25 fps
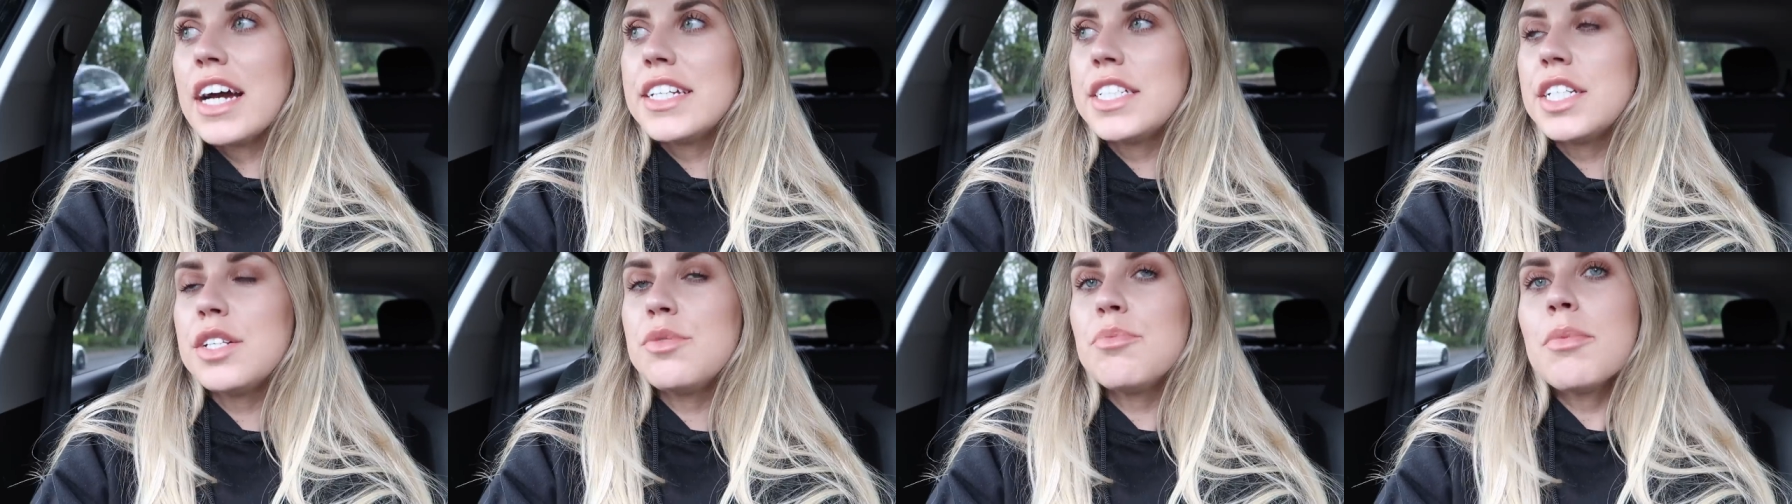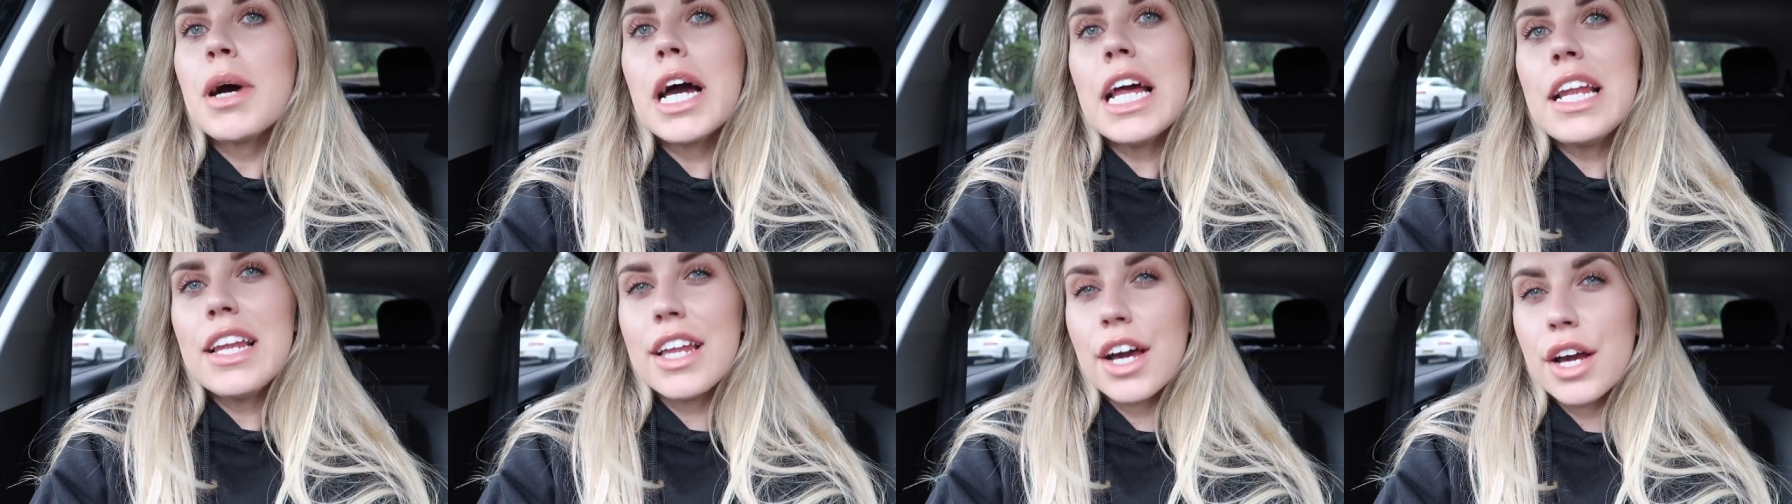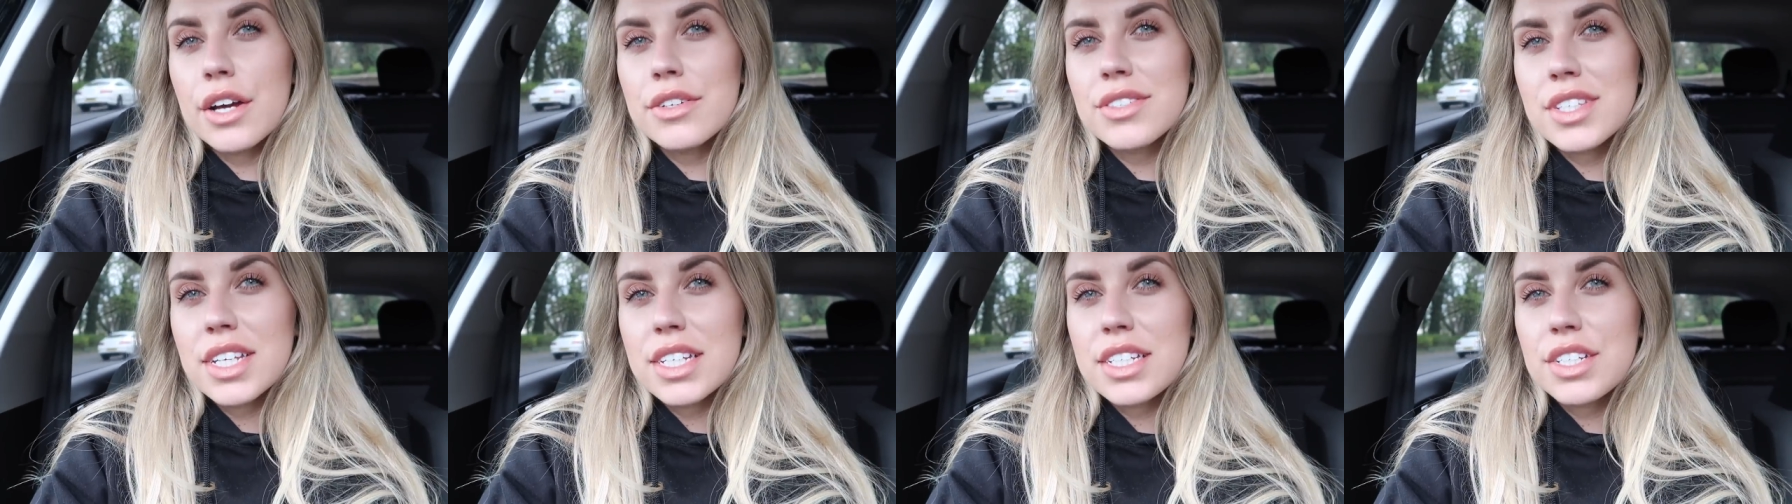I didn't buy
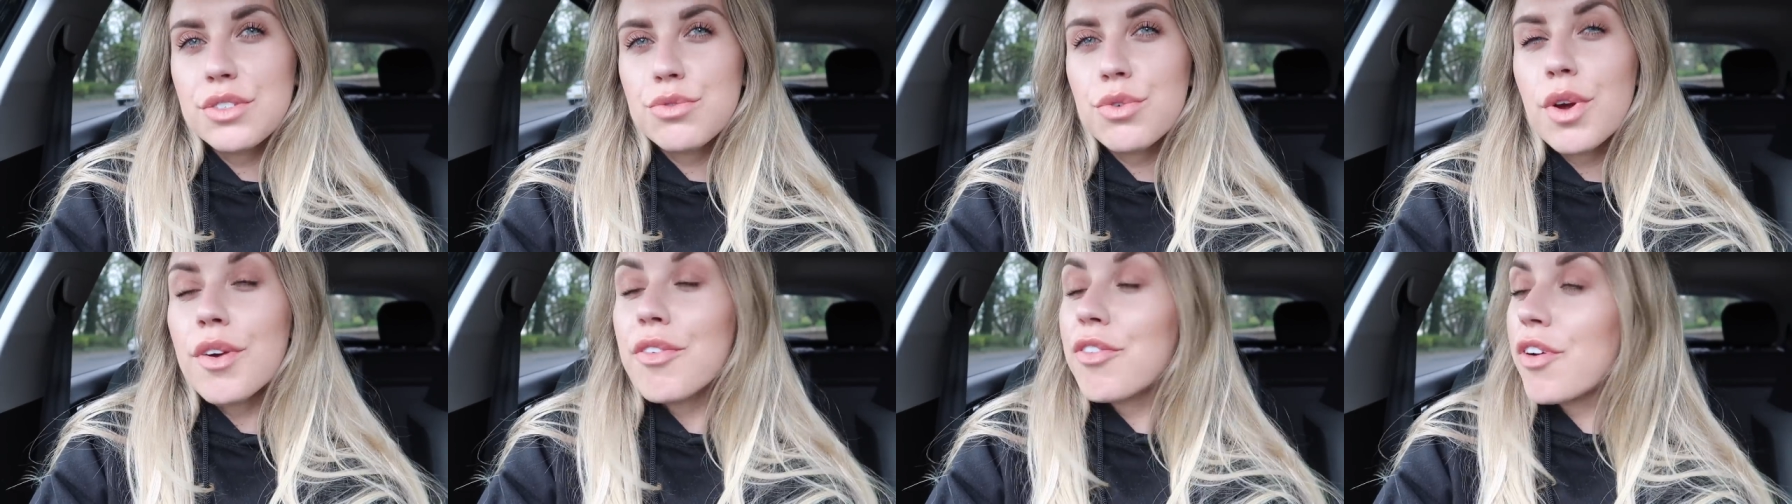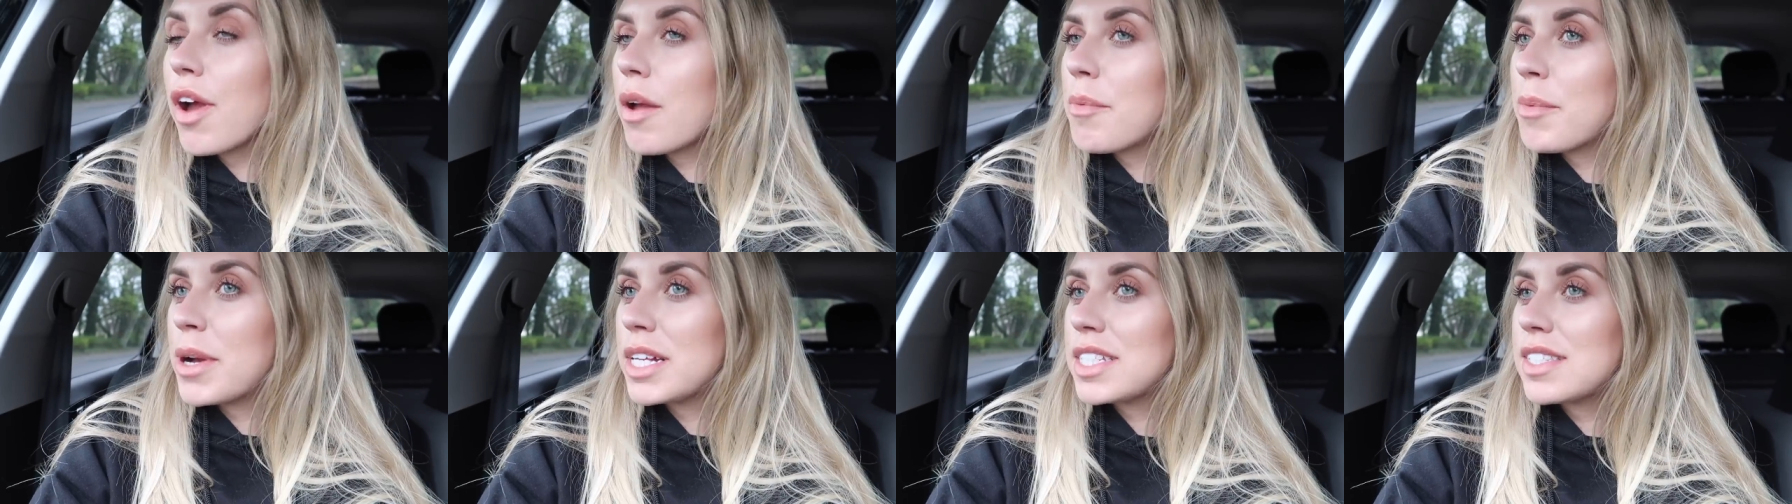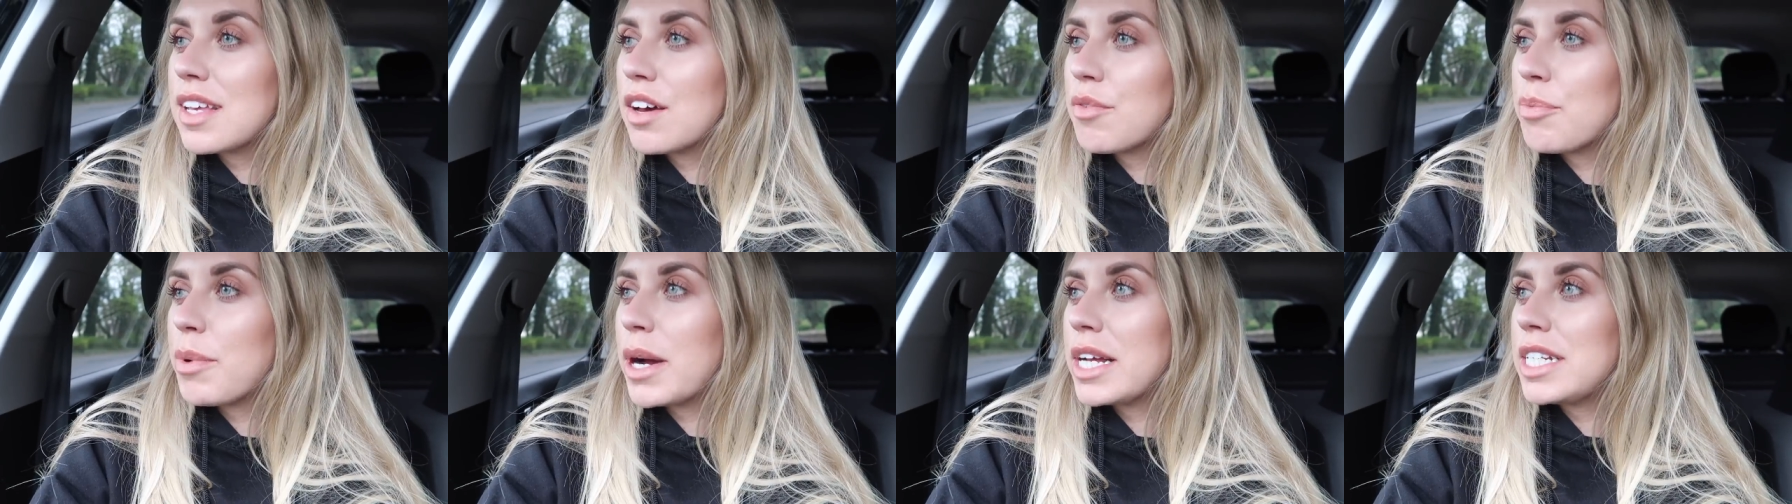loads, I did refrain
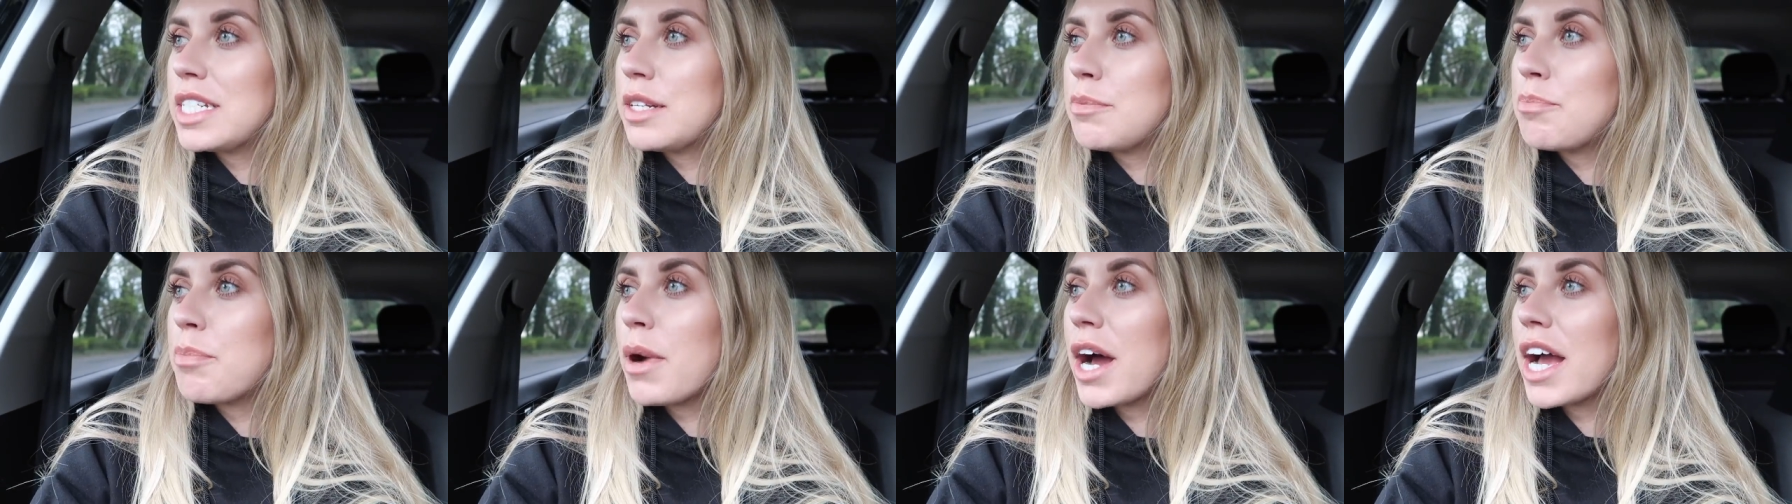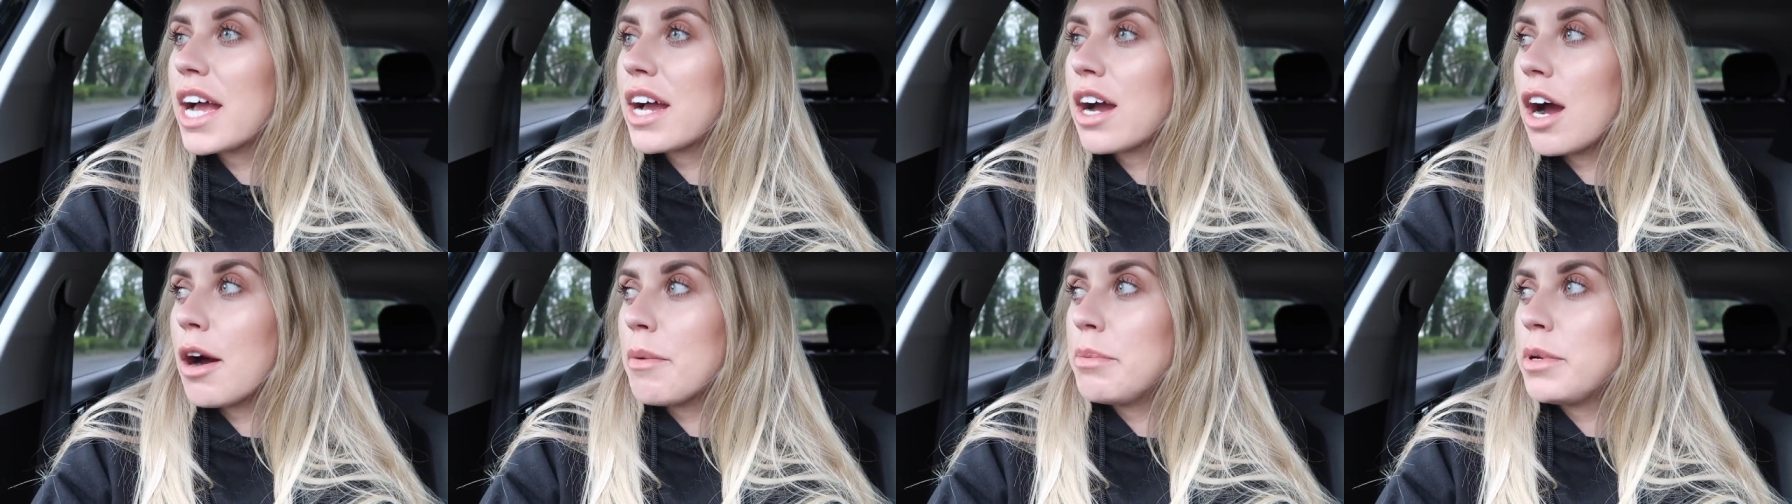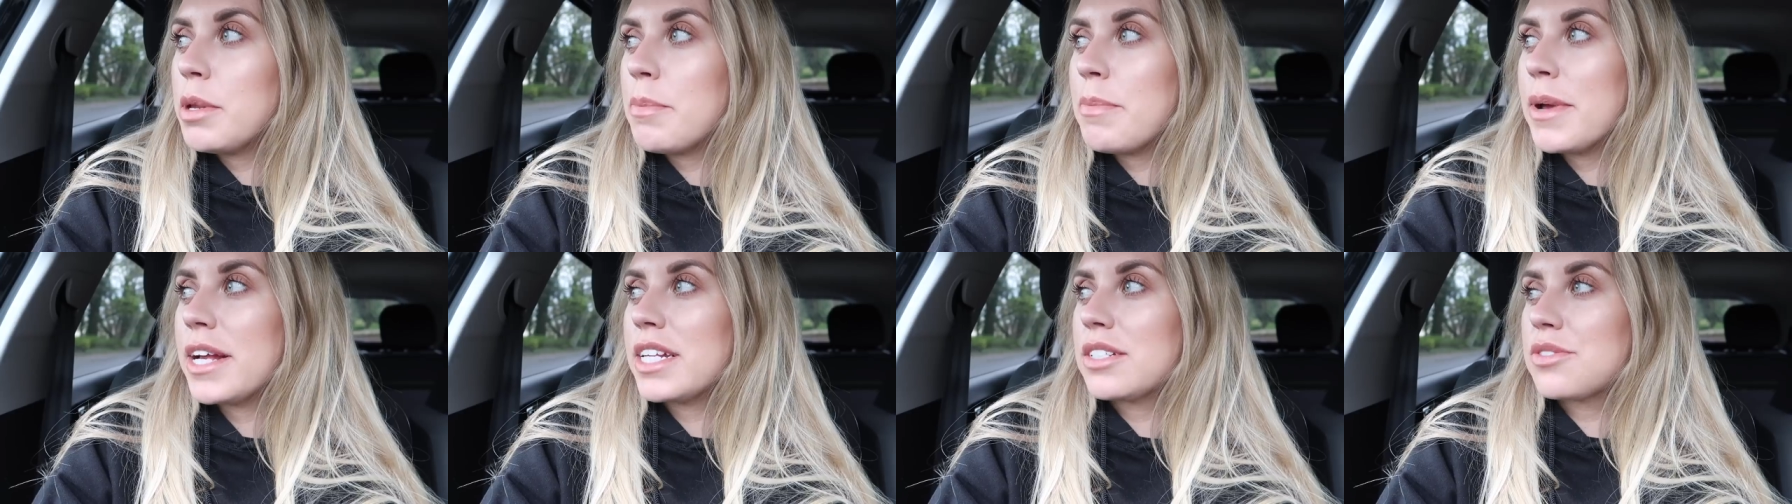myself, but I did buy a
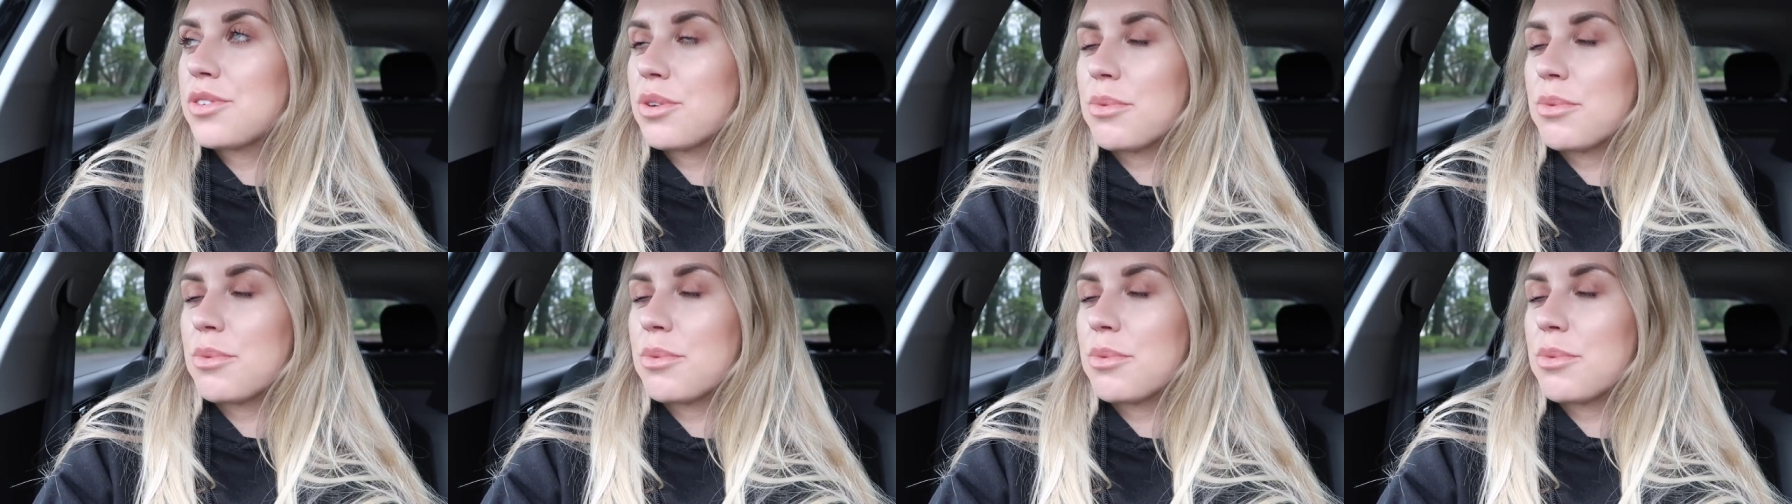couple of bits,